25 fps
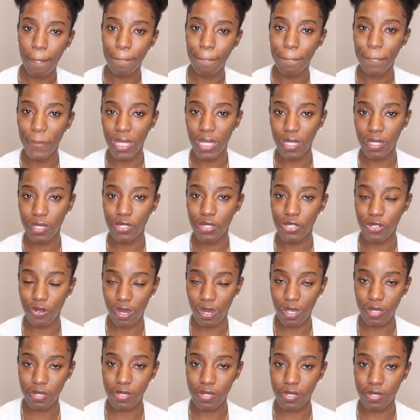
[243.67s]
mini
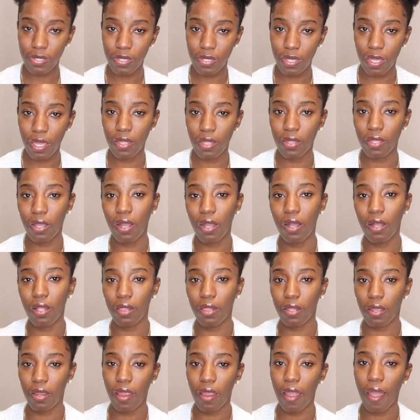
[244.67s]
dress in the
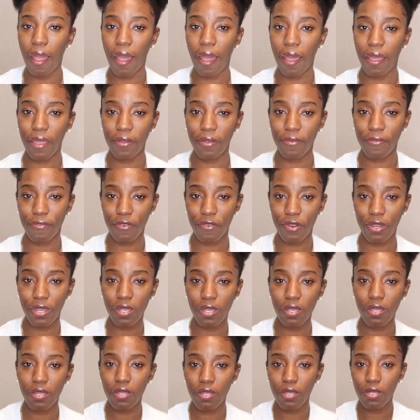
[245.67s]
color
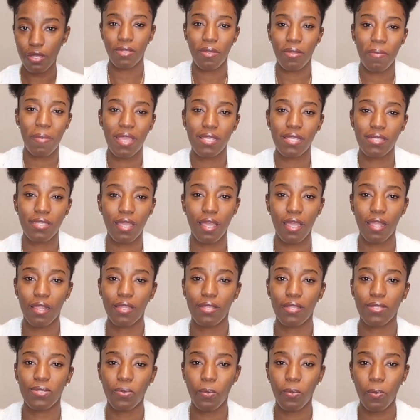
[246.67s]
ivory. So basically
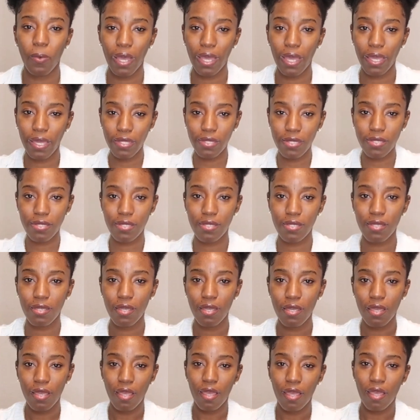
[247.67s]
it's white.
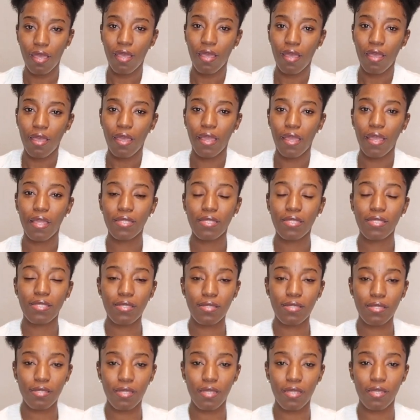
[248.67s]

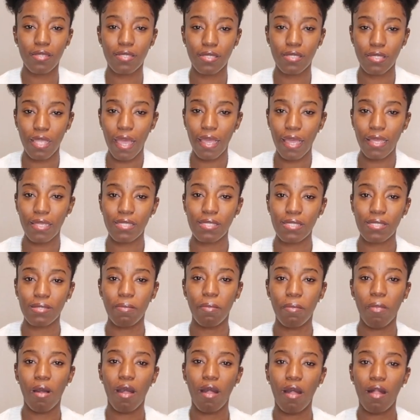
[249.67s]
It's size
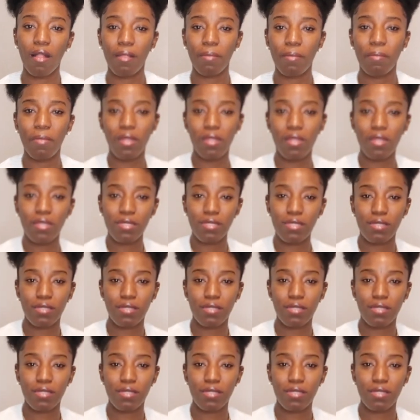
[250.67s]
small, but